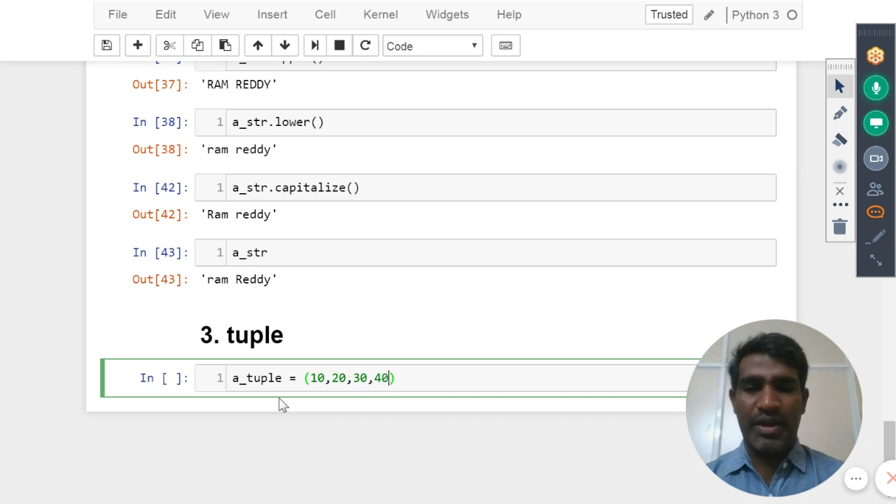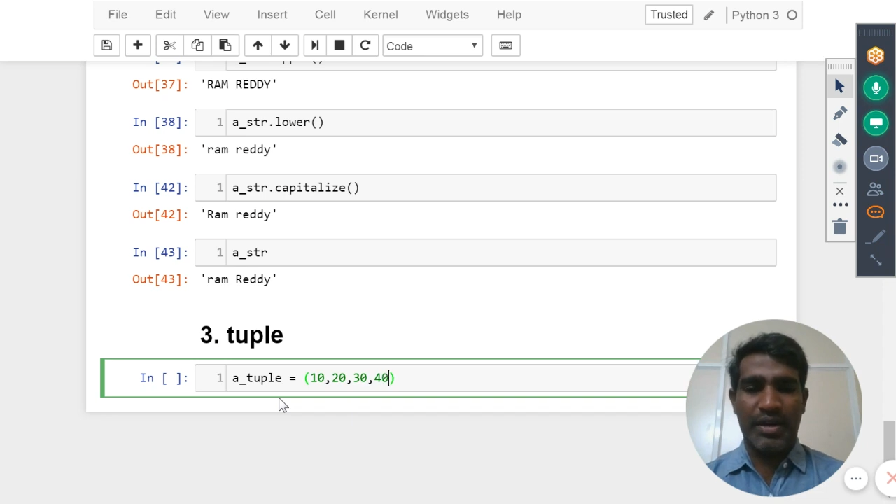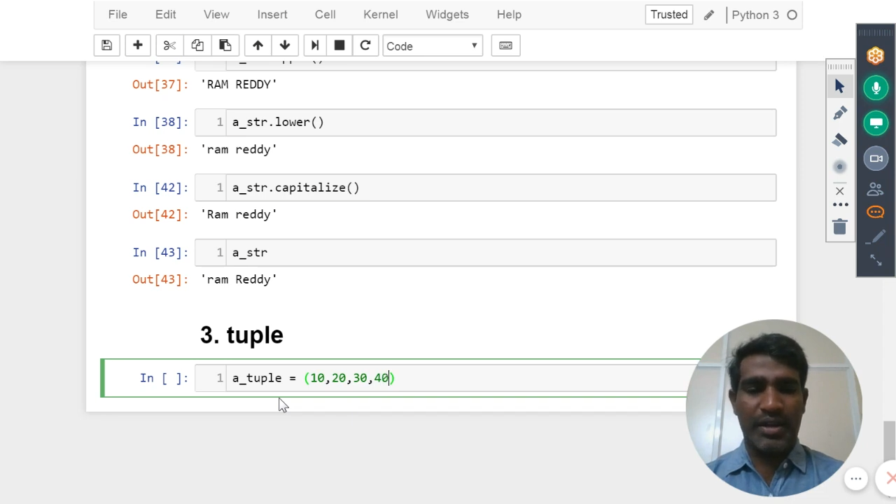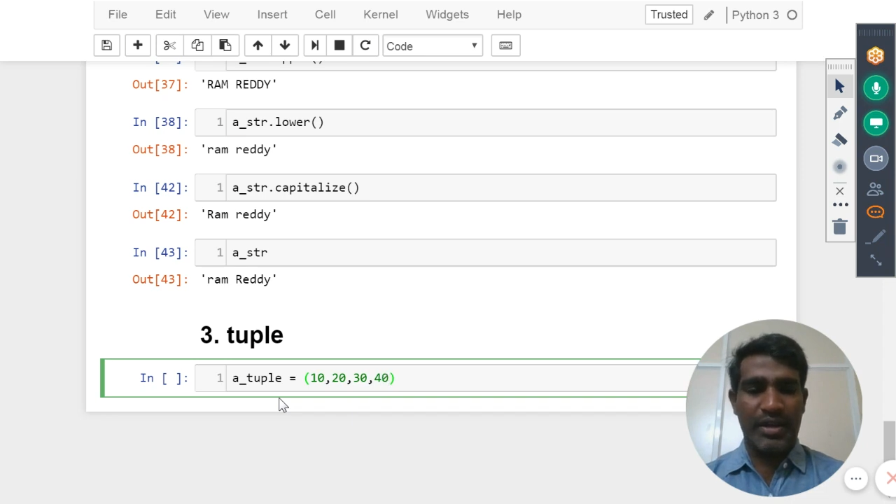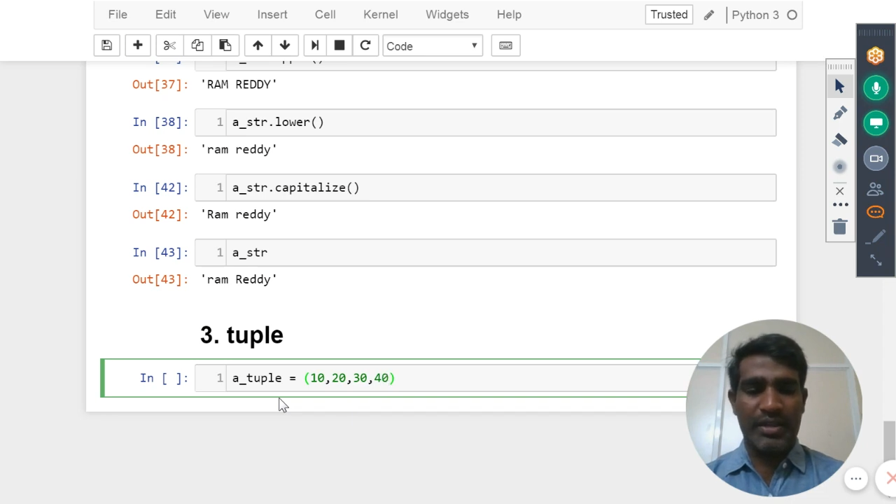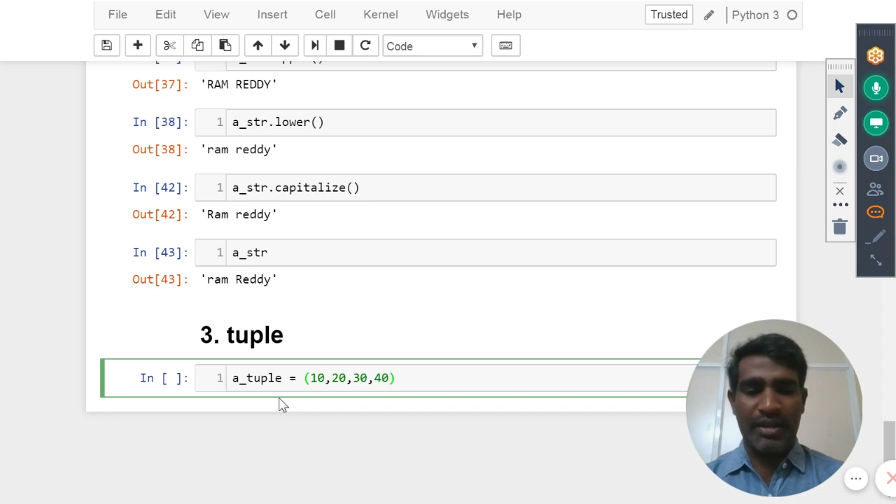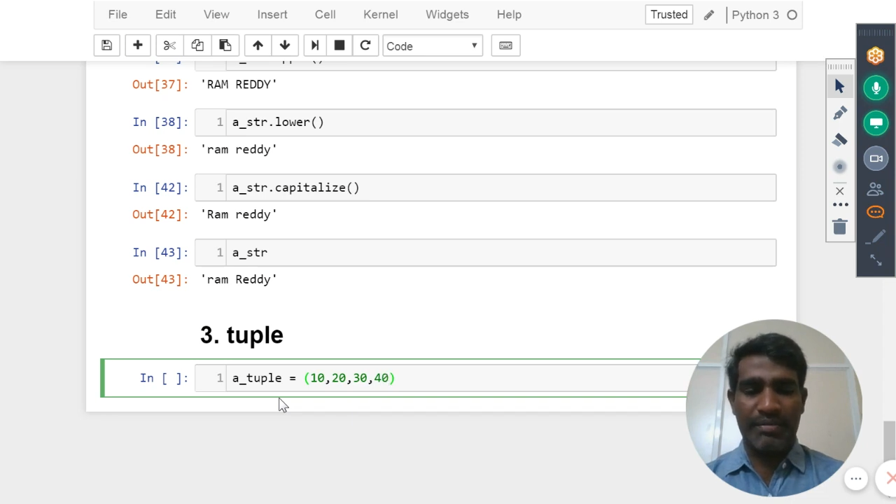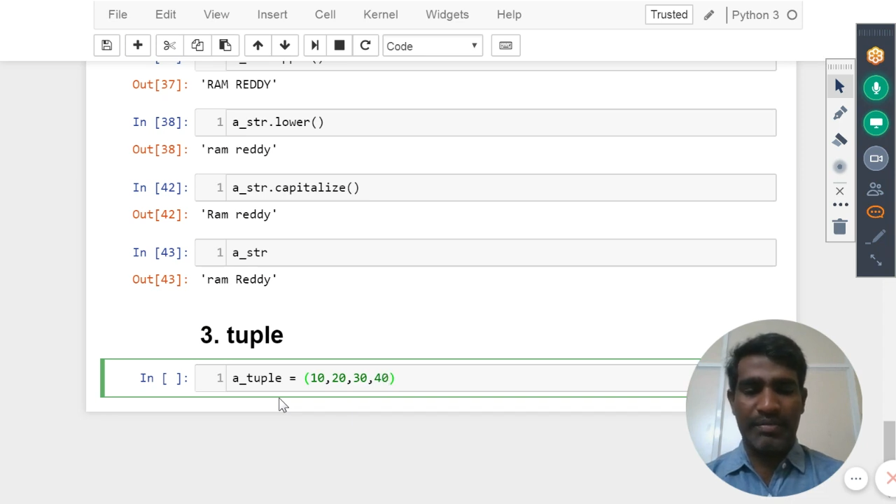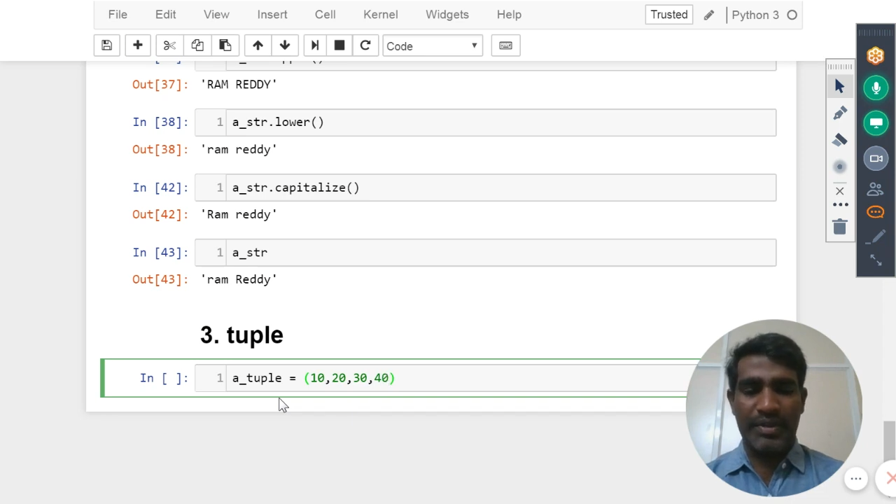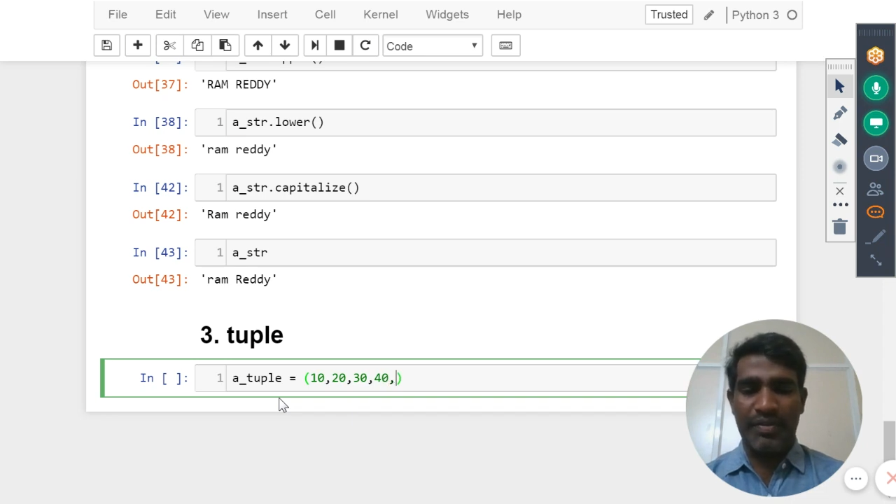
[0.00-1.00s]
40,
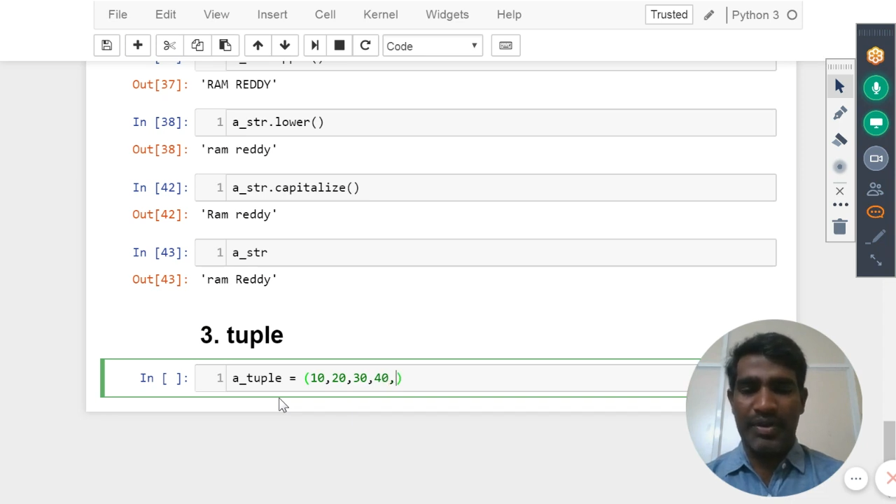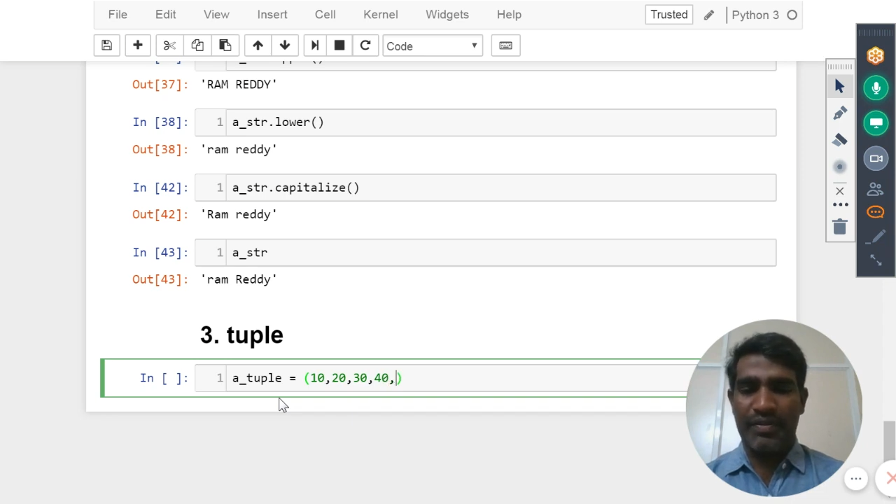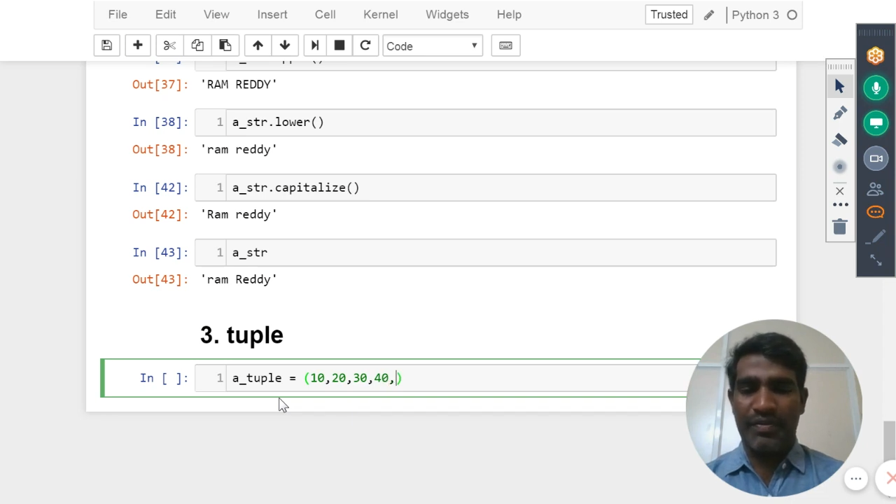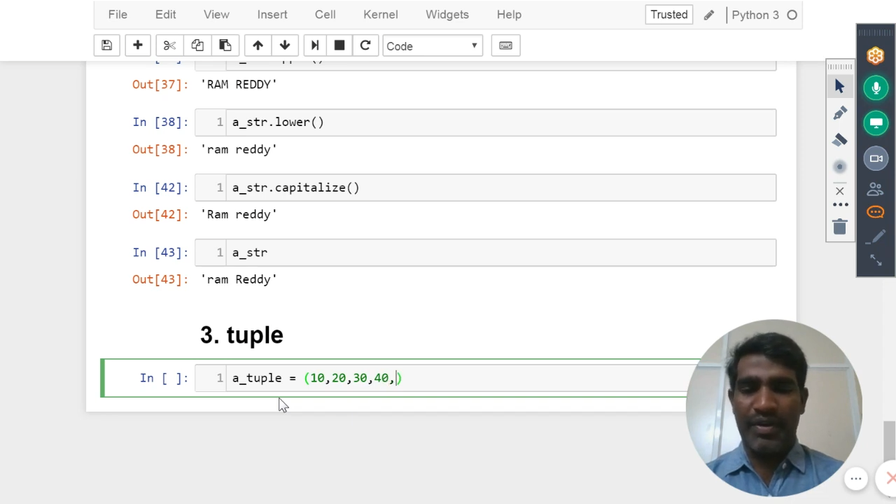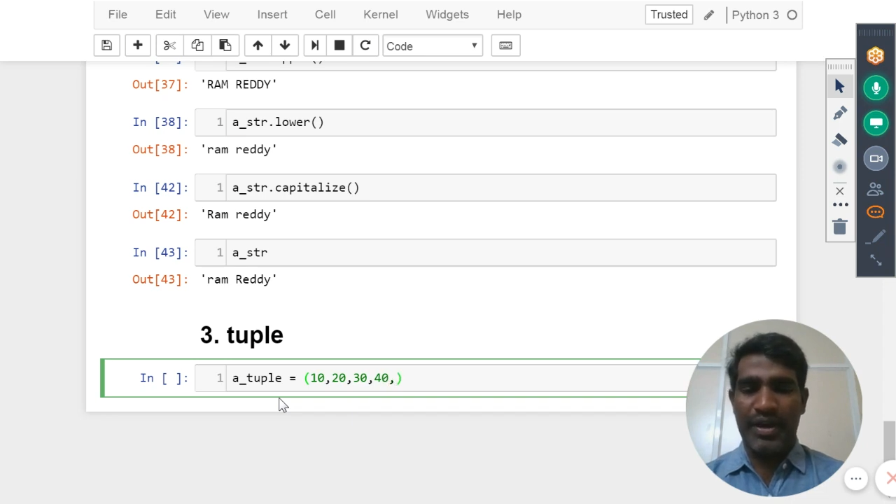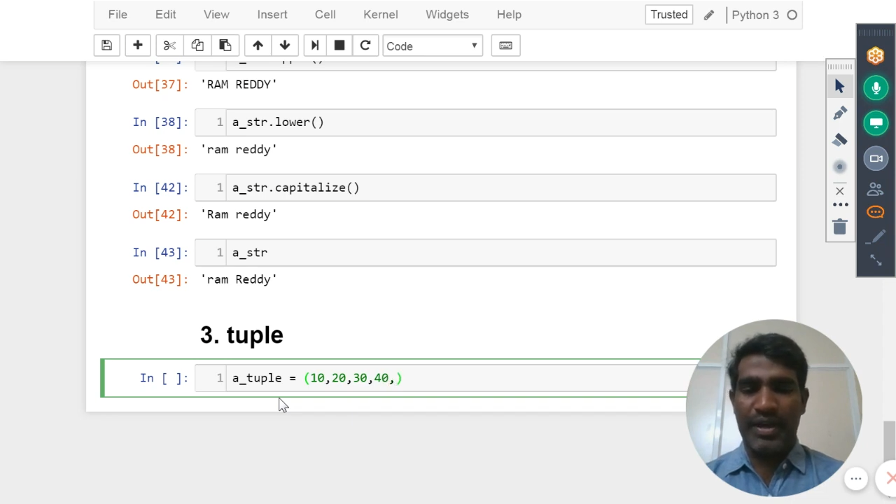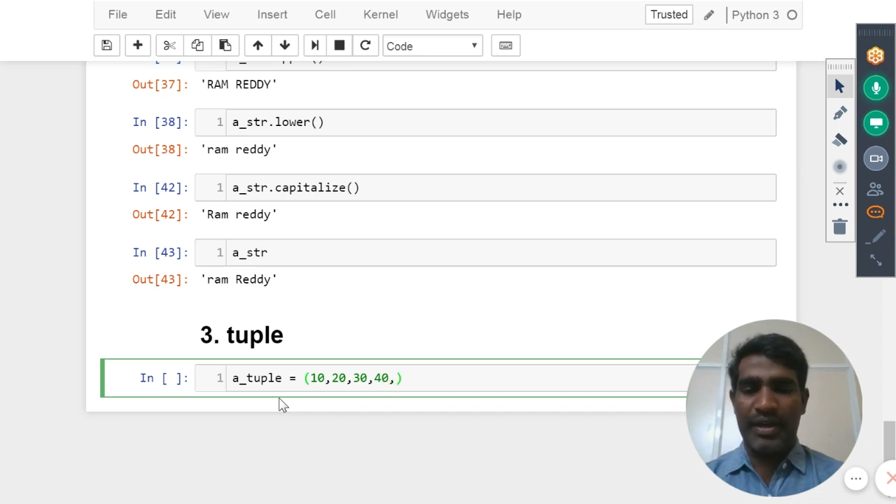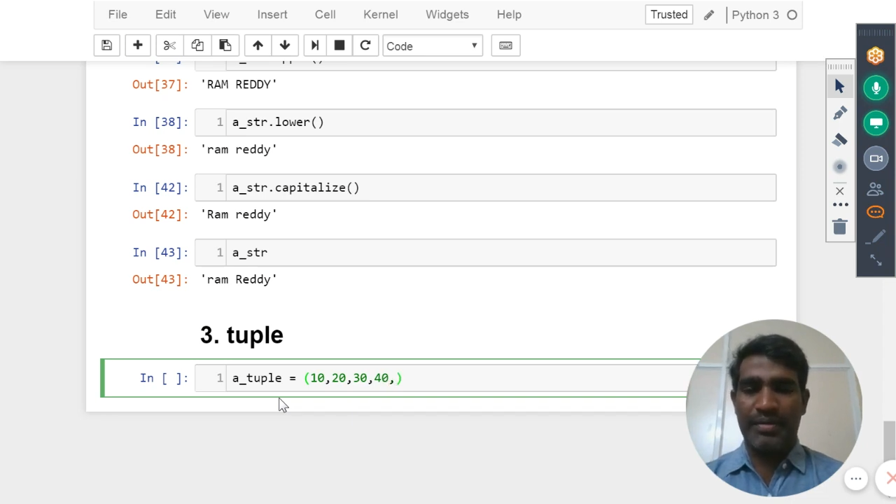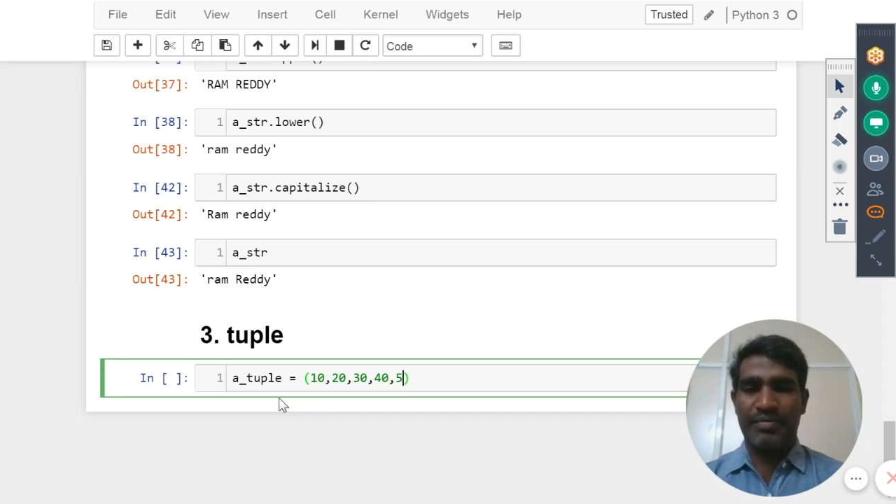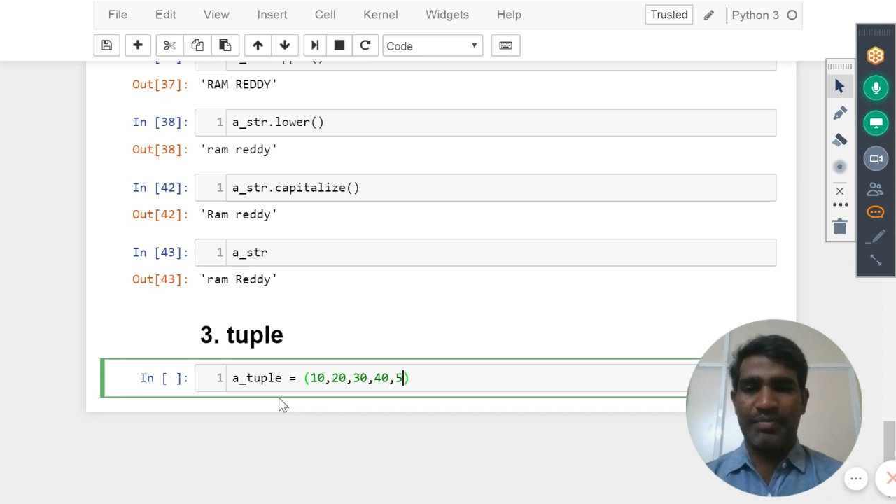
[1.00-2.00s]
something we defined
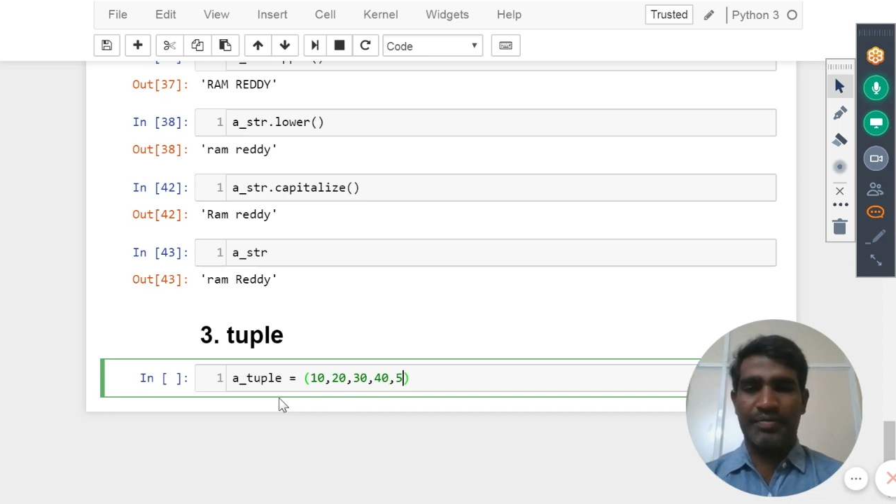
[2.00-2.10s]
here.